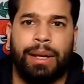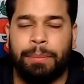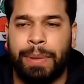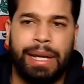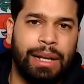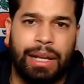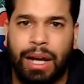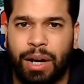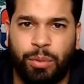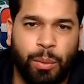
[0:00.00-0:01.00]
be in
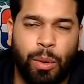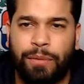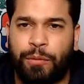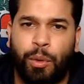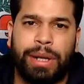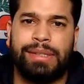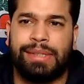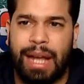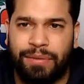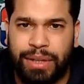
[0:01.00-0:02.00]
love with
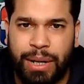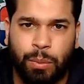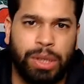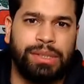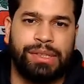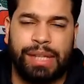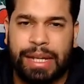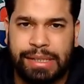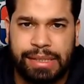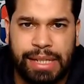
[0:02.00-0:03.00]
147 and
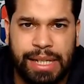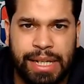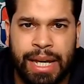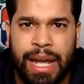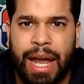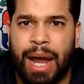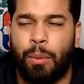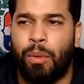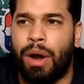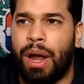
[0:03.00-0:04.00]
160
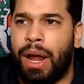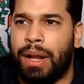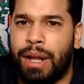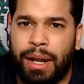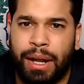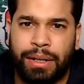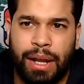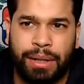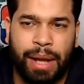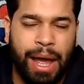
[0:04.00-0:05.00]

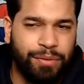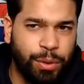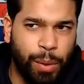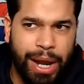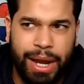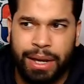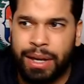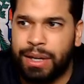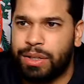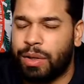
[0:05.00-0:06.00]
and heavyweight.
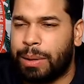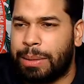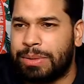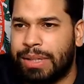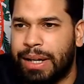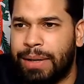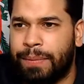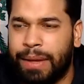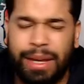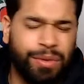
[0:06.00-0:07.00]
You know what I'm saying?
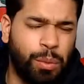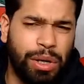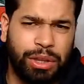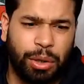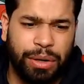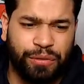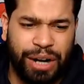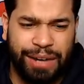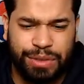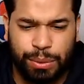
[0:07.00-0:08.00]
Even
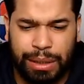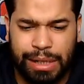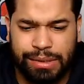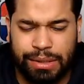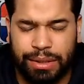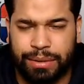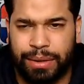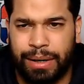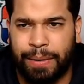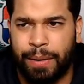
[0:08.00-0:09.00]
135 to a lesser
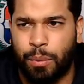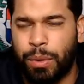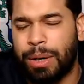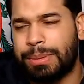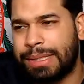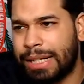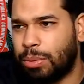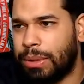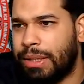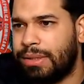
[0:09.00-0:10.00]
degree. We obsessed
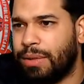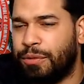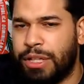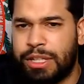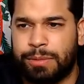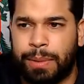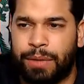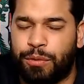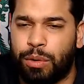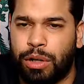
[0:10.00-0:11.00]
with these divisions, but
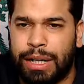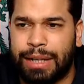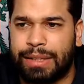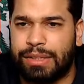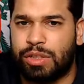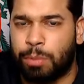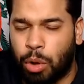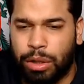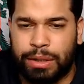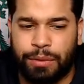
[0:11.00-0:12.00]
if you look at these
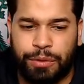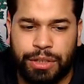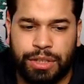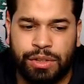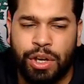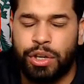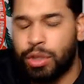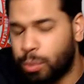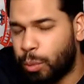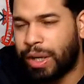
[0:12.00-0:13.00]
smaller divisions,
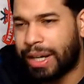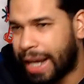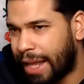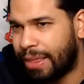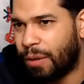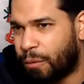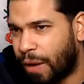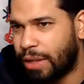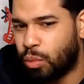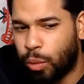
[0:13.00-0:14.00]
we're getting the
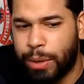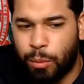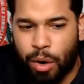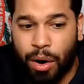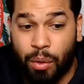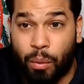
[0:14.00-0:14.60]
fights we want